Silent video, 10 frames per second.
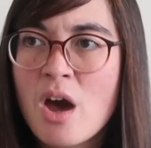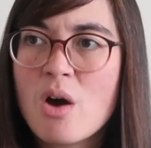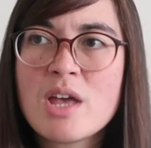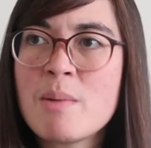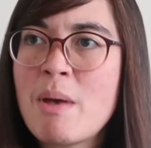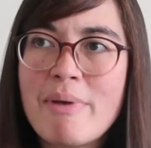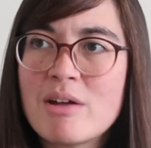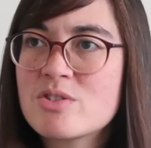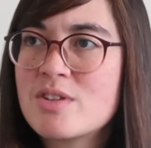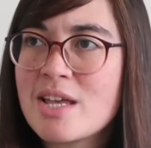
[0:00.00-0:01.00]
Okay, maybe I'll
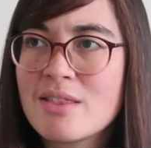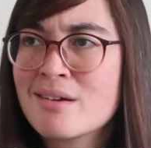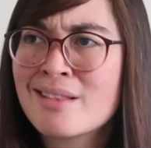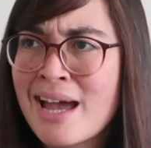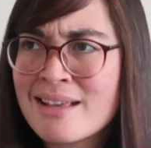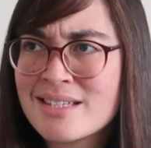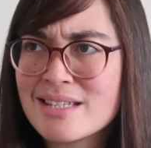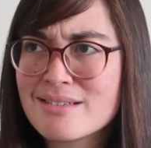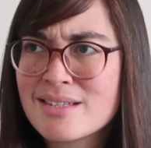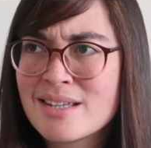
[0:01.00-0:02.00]
just take out the
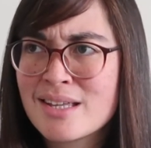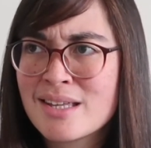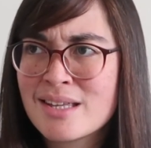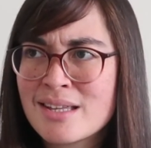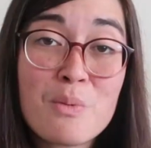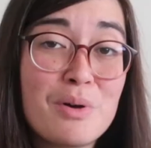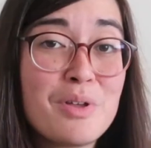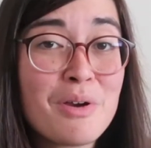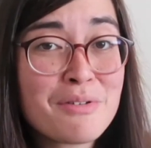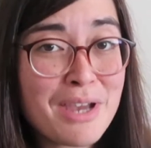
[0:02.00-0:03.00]
glasses. Well,
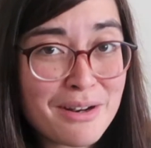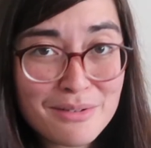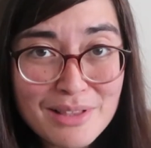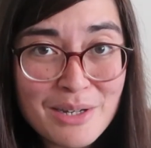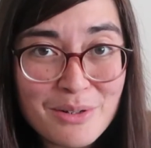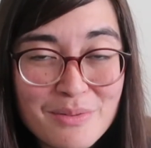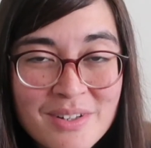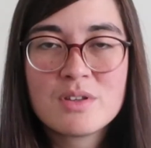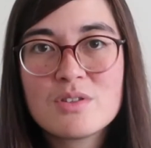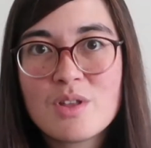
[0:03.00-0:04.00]
you're not alone.
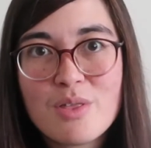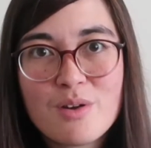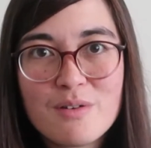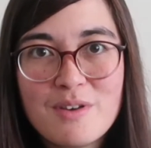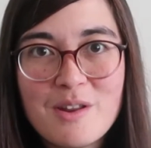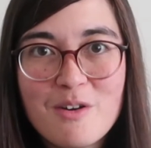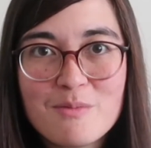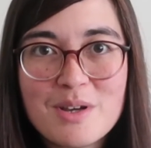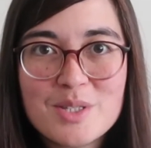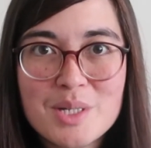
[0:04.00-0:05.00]
This is the third video of
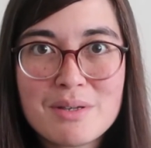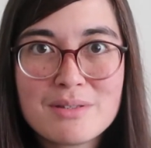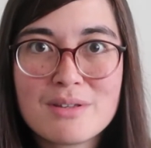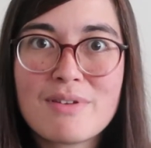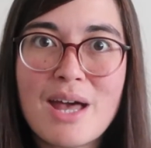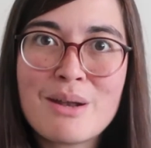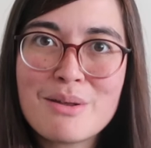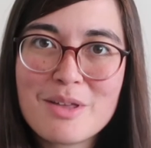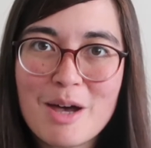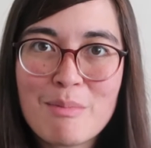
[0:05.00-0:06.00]
my series of how to
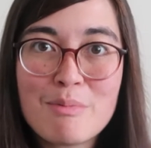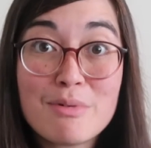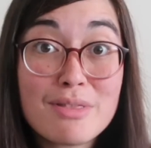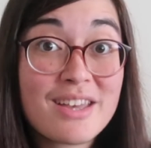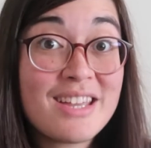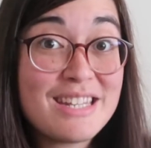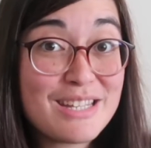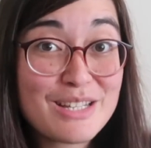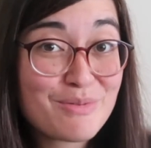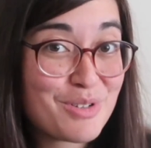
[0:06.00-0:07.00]
come up with
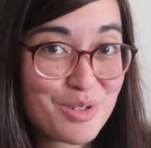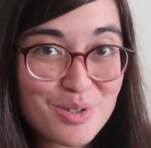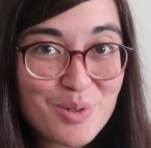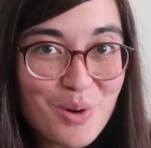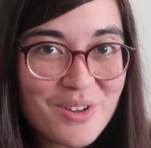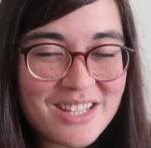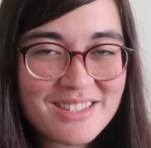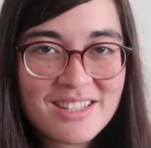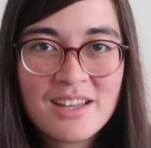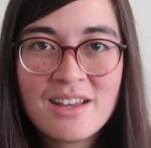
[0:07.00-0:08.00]
ideas for your
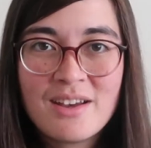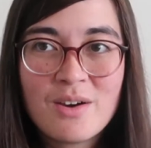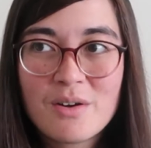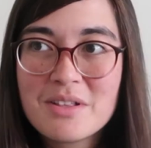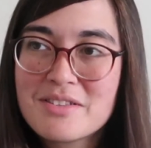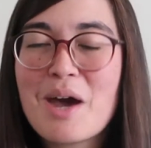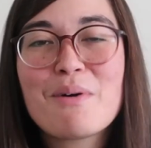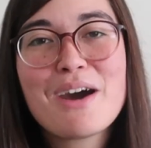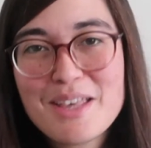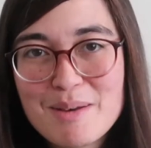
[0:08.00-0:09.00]
stories. Or at least how
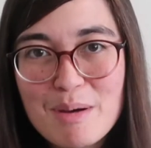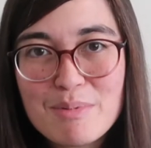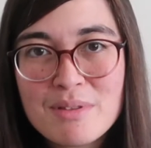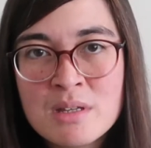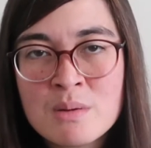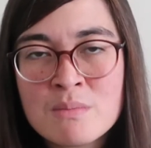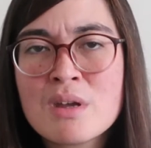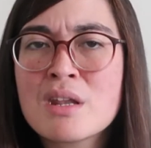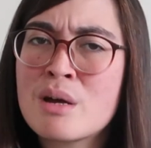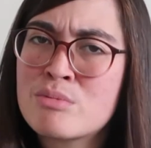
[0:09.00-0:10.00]
I come up with them,
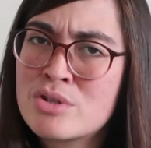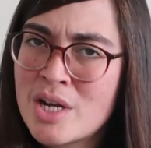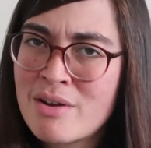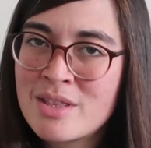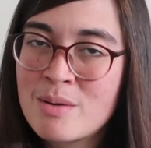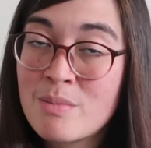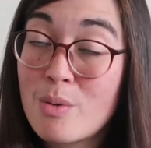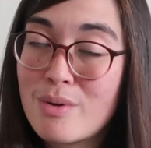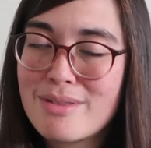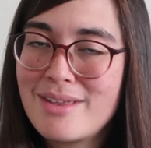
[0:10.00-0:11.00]
and I'm sharing them
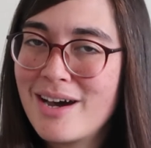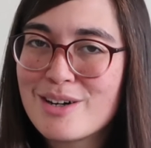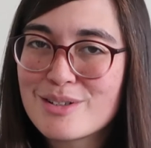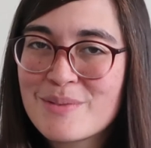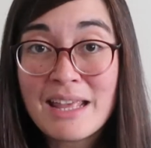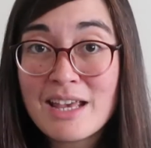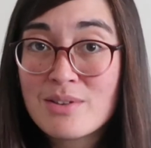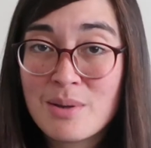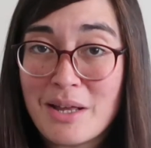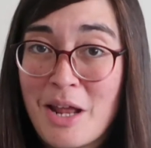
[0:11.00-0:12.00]
with y'all. And
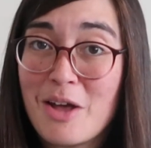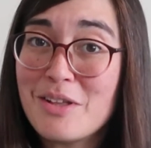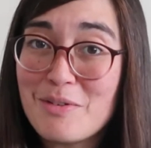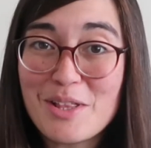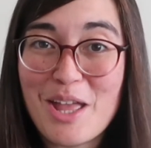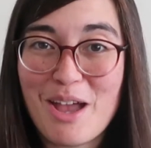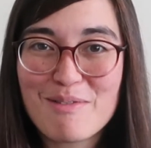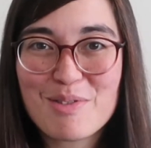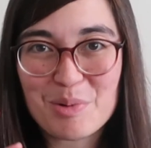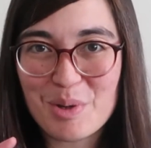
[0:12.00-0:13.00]
guess what? I only really
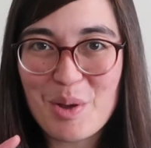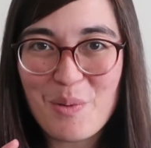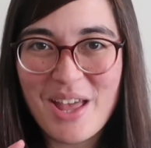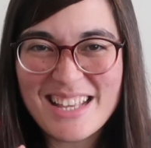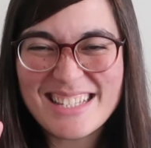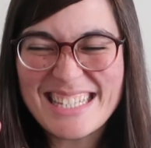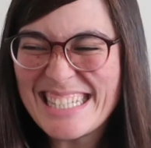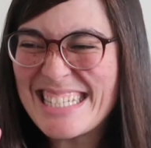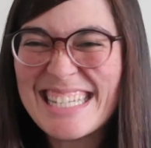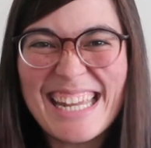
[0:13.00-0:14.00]
have 3 ways
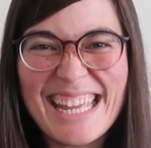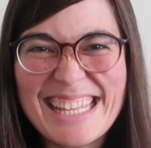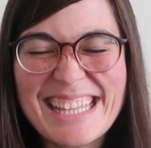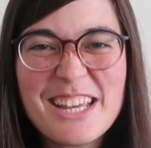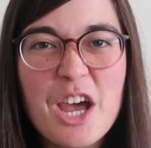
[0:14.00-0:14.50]
today.